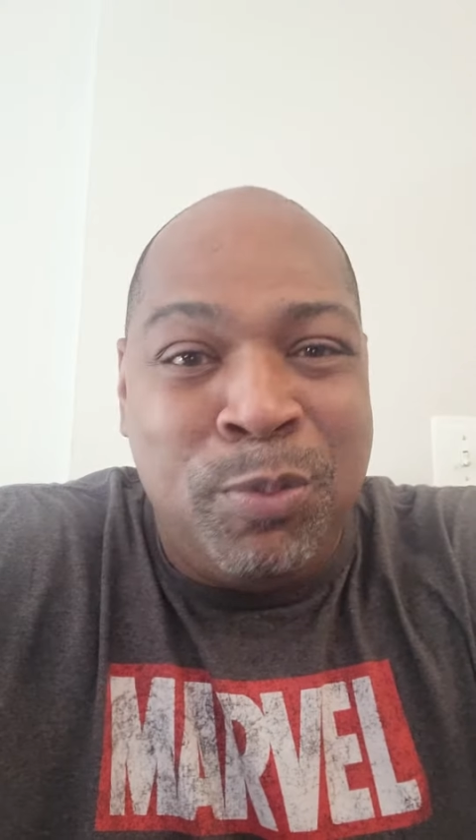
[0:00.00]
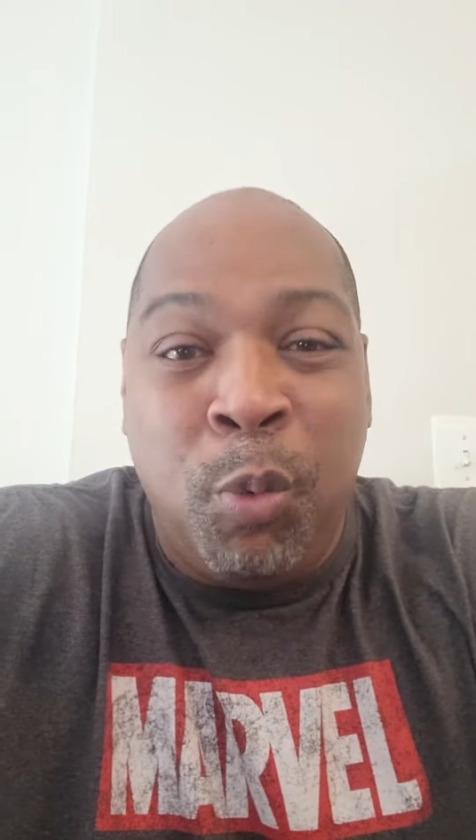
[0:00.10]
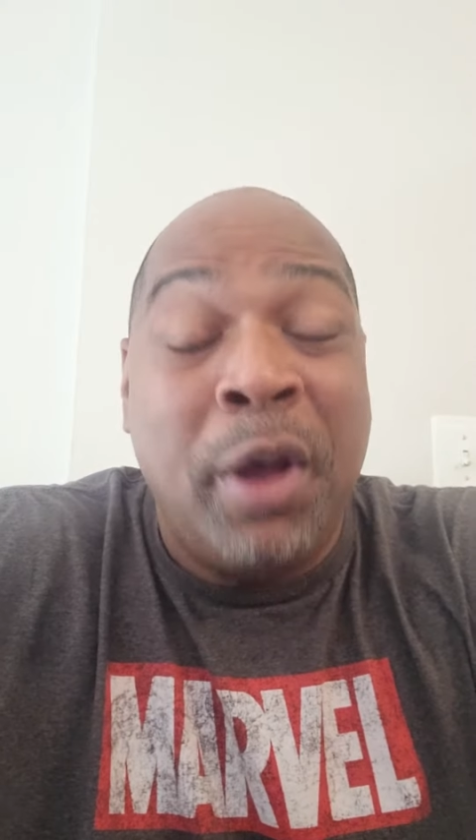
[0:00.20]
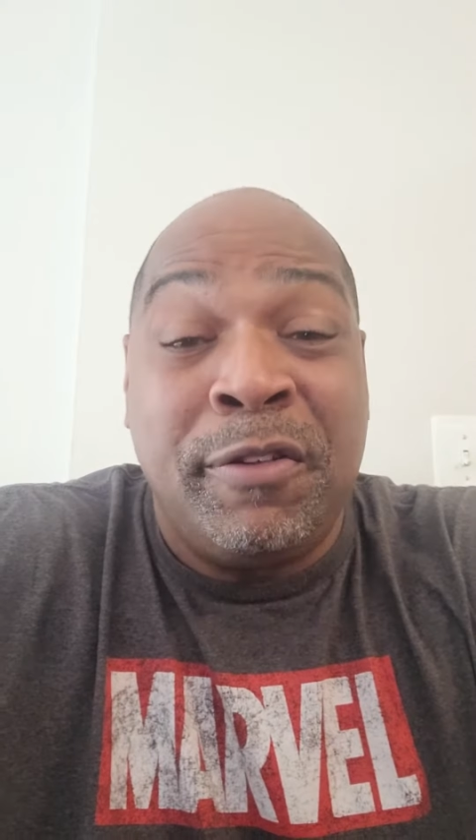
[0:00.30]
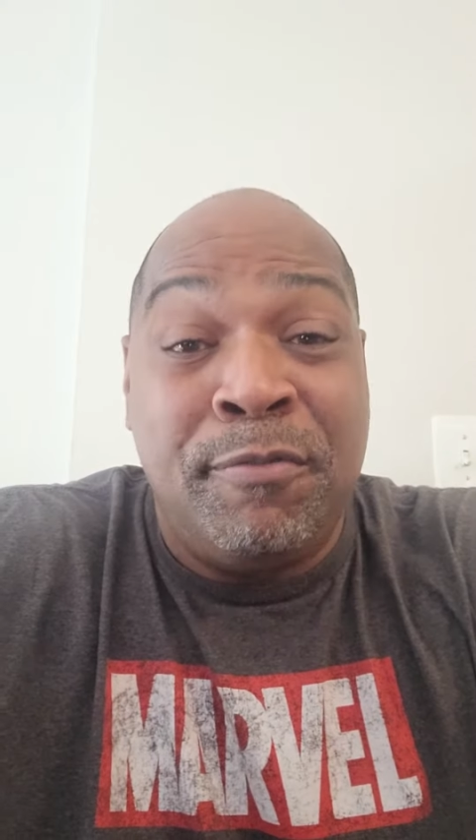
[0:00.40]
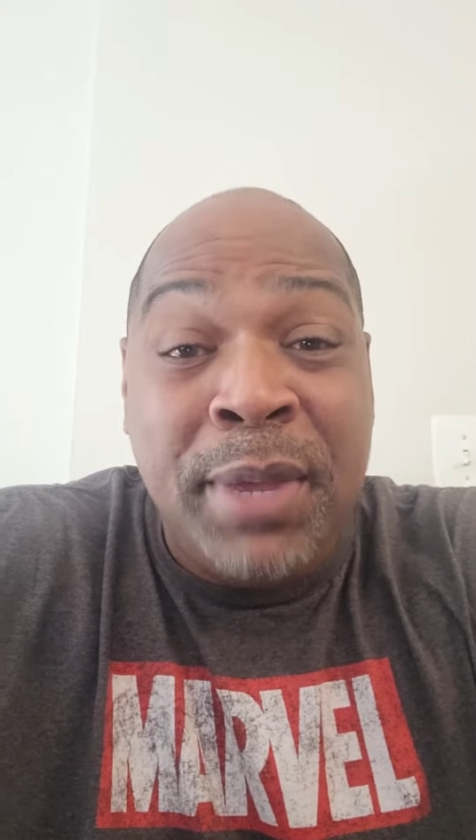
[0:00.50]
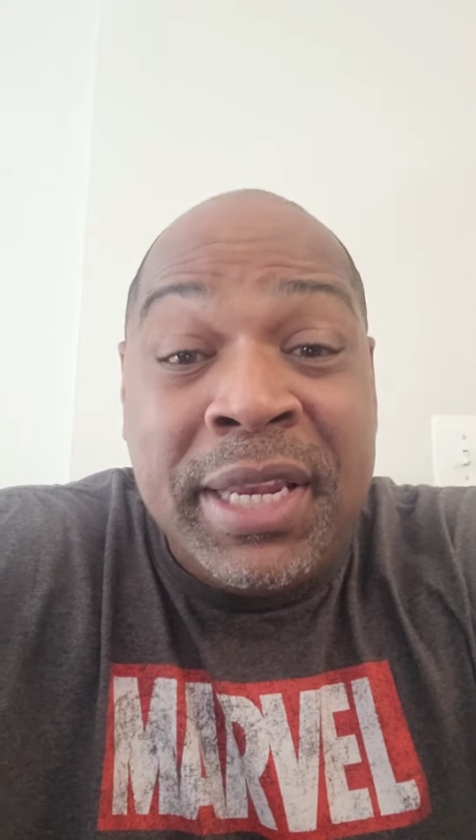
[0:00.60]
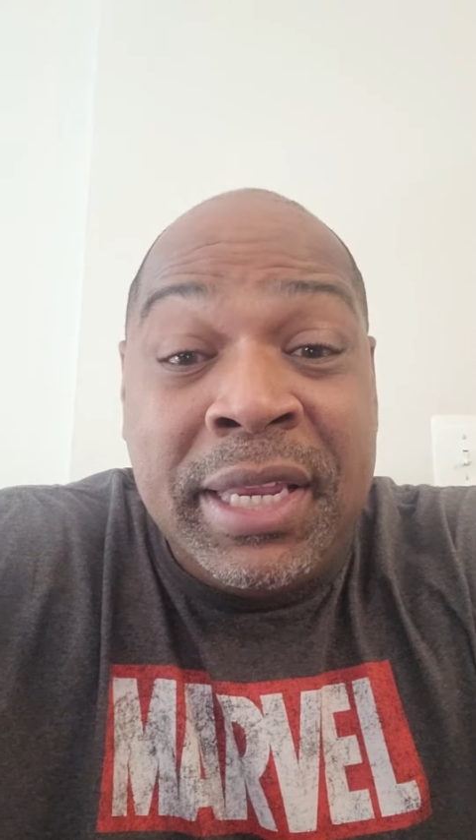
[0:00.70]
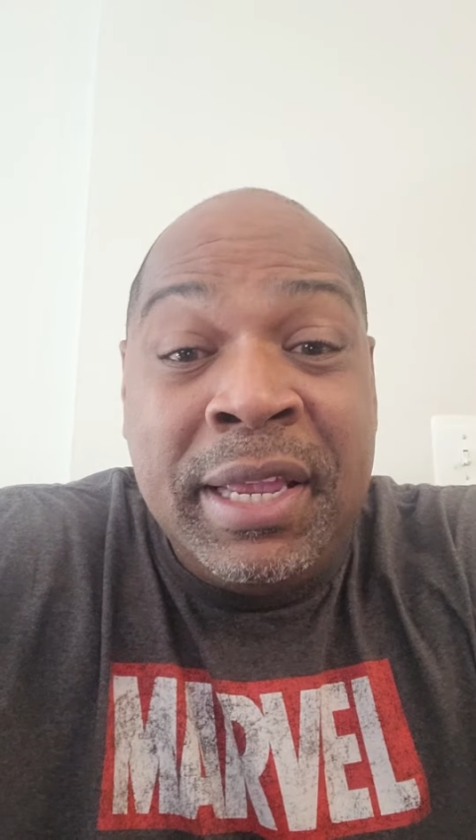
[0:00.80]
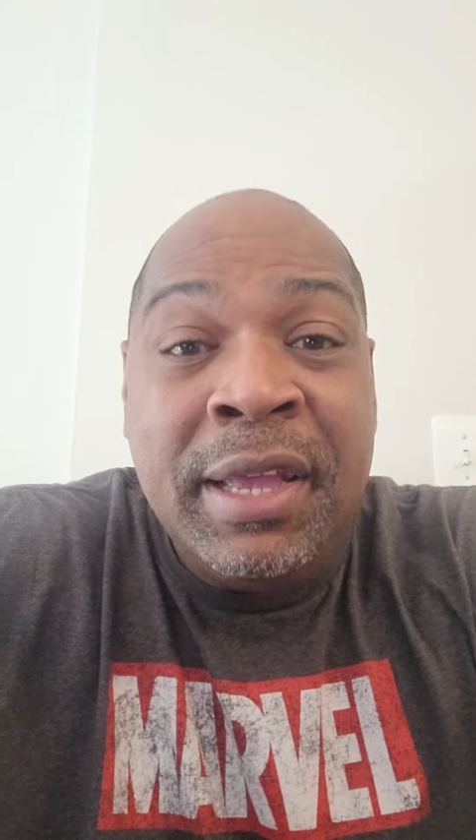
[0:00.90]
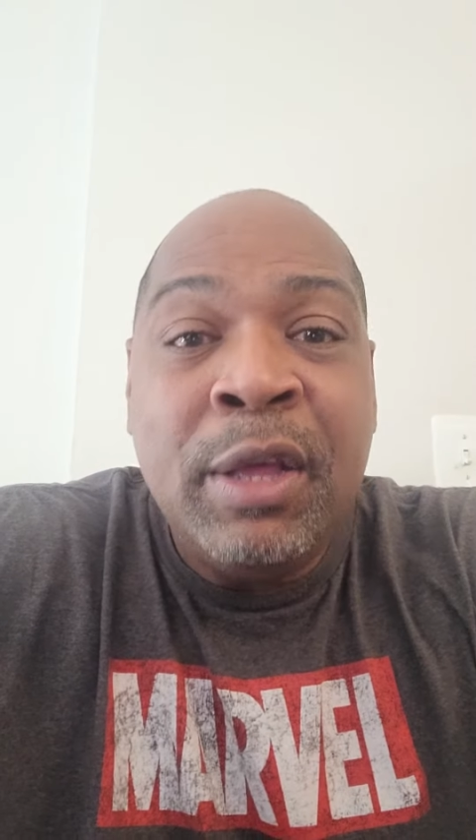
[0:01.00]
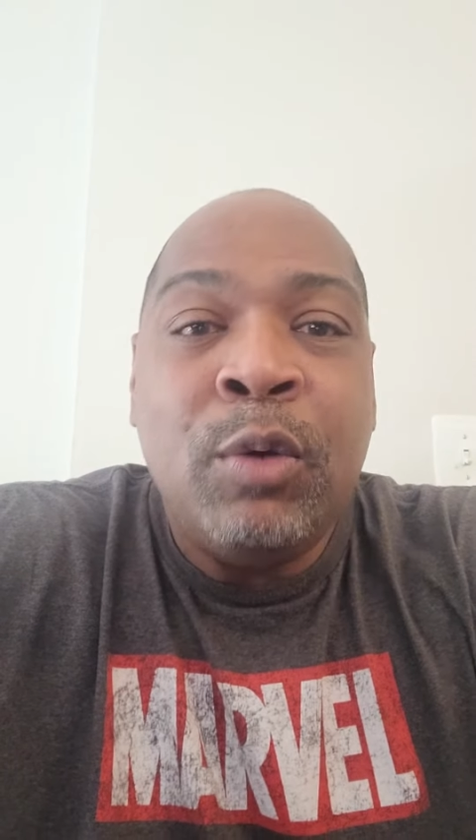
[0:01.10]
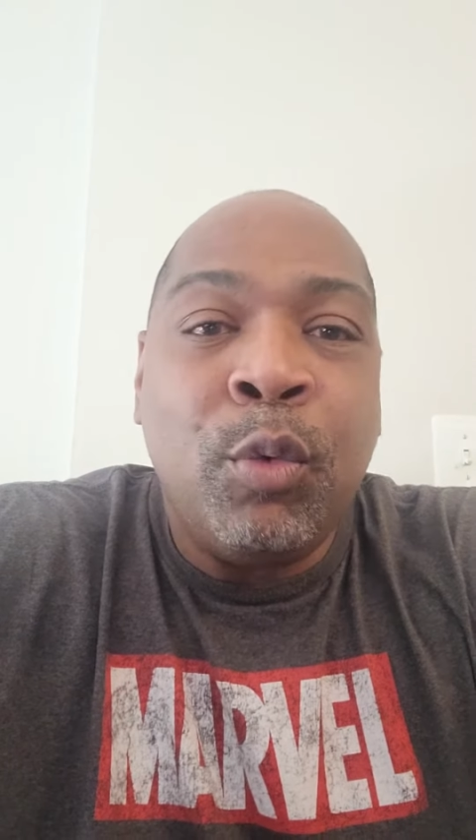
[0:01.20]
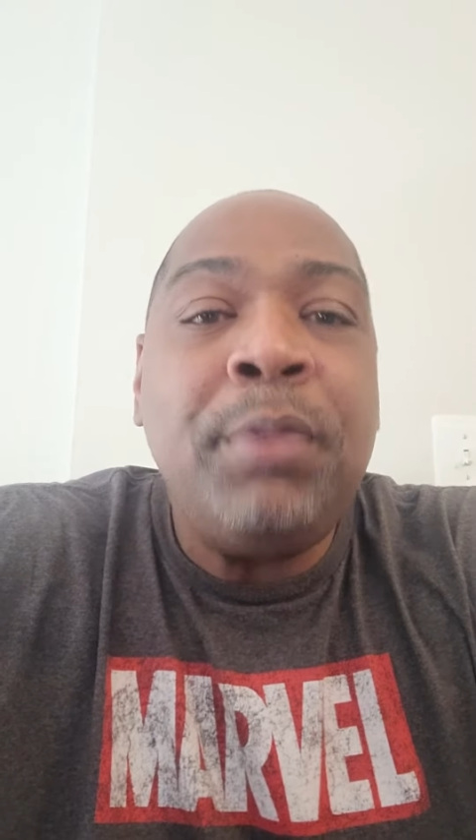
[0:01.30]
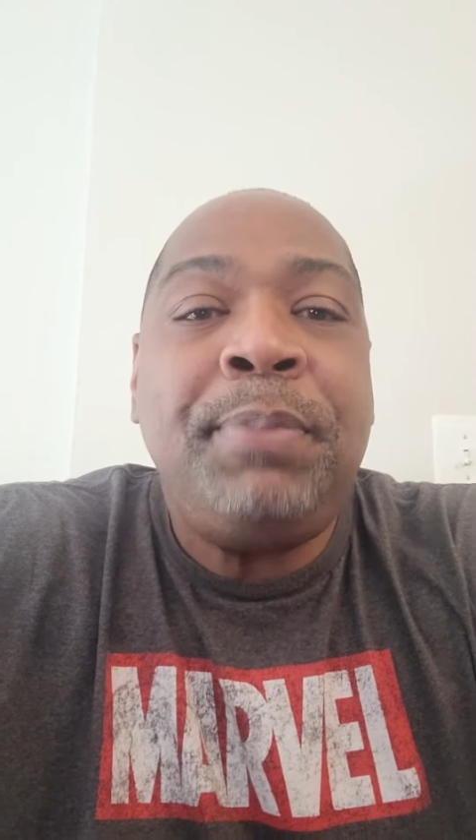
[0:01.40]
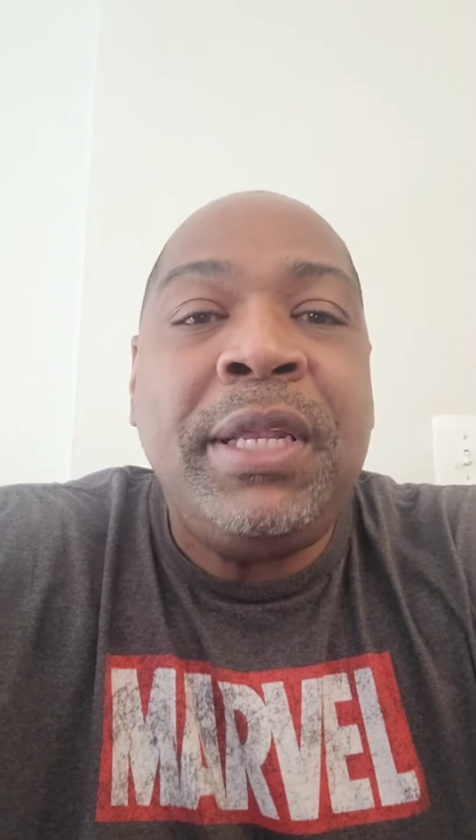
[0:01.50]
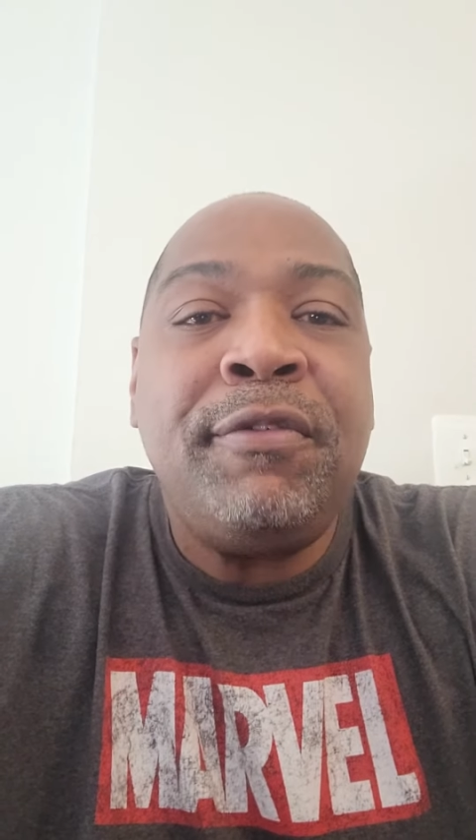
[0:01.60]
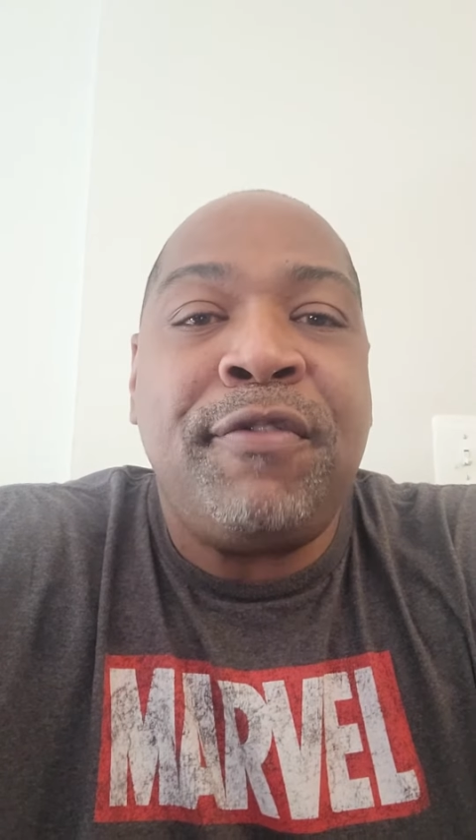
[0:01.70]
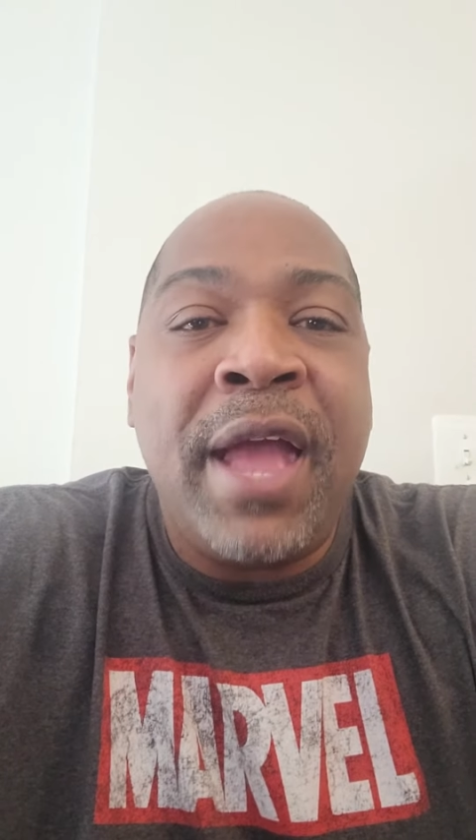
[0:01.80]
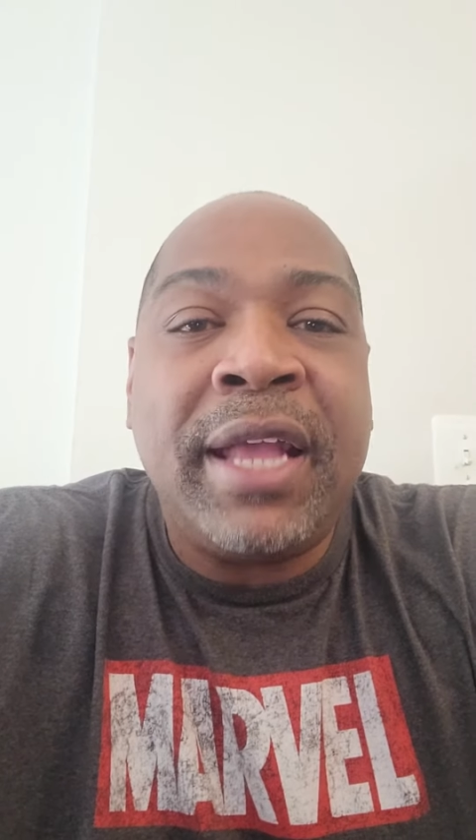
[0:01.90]
one of many, would be the
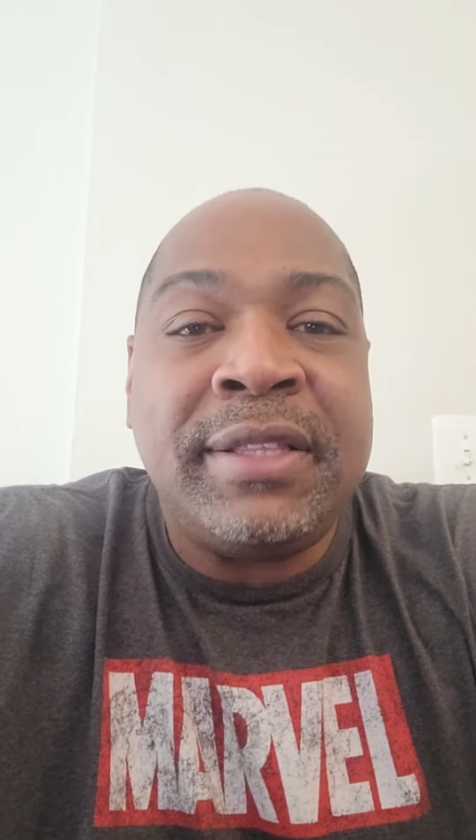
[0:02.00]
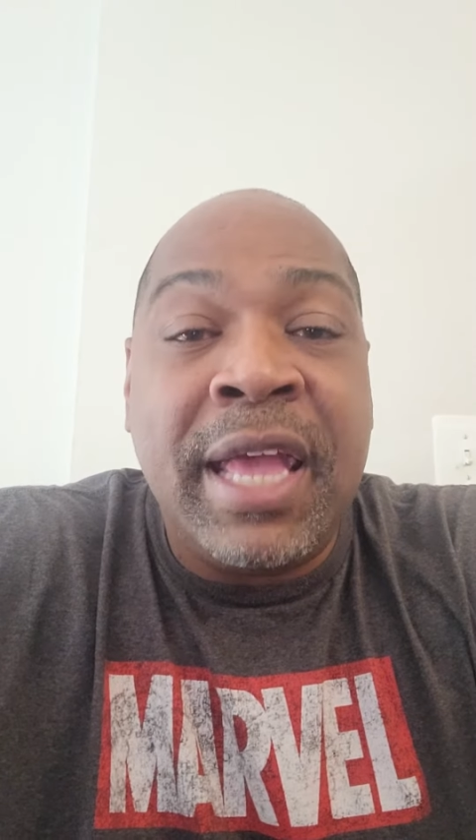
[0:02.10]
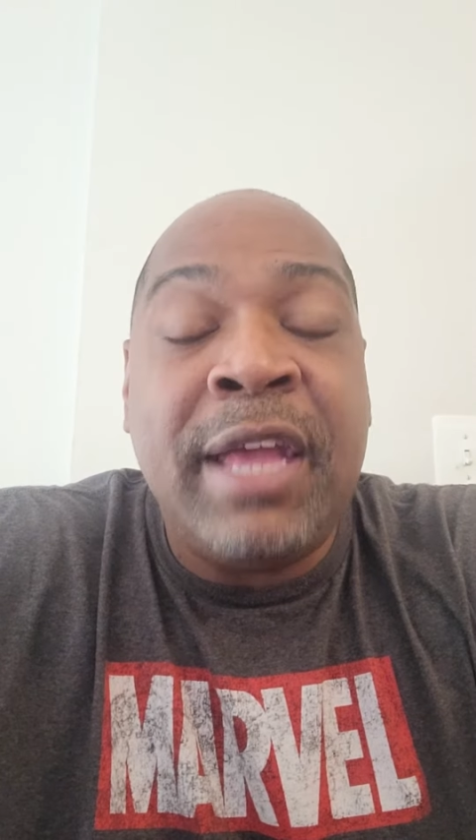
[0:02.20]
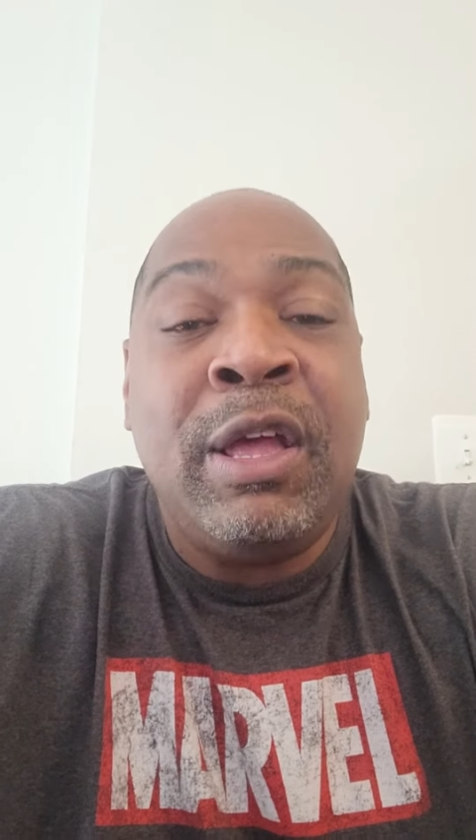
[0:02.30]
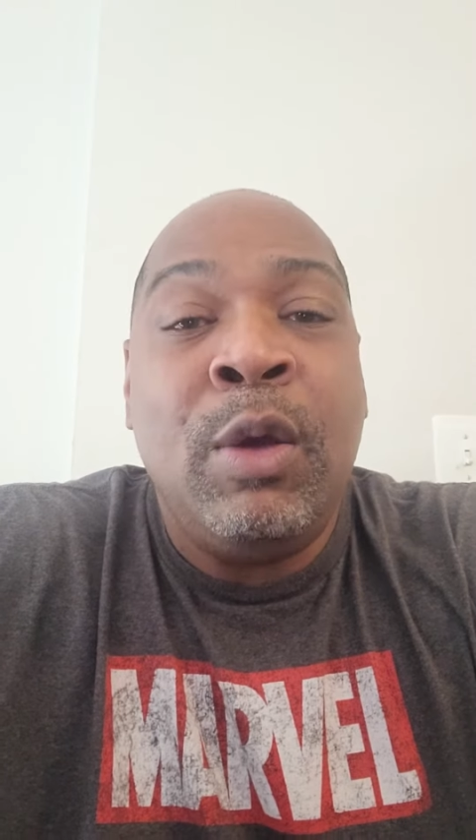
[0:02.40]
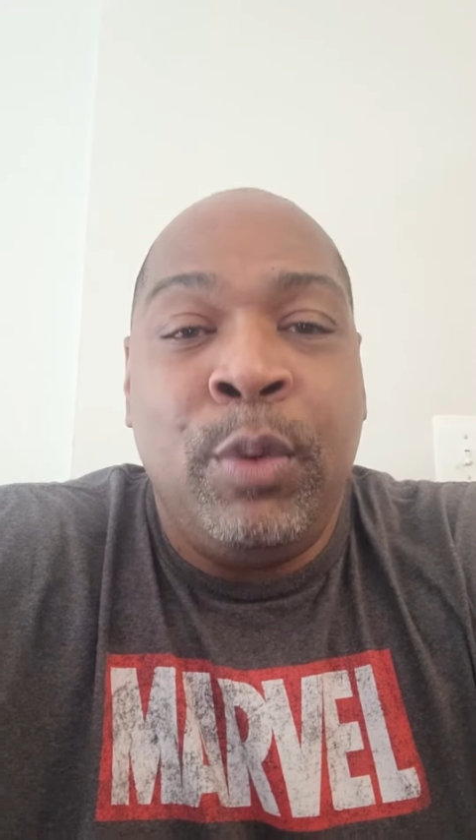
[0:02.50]
fact that